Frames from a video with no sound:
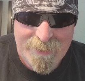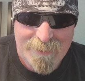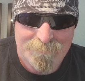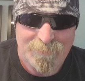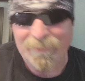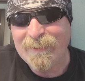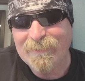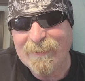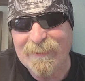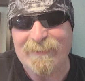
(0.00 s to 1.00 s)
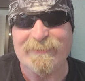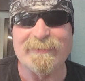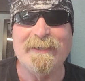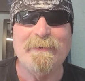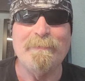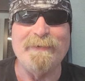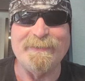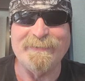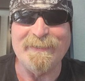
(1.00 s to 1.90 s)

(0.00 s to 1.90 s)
out there, and it is, but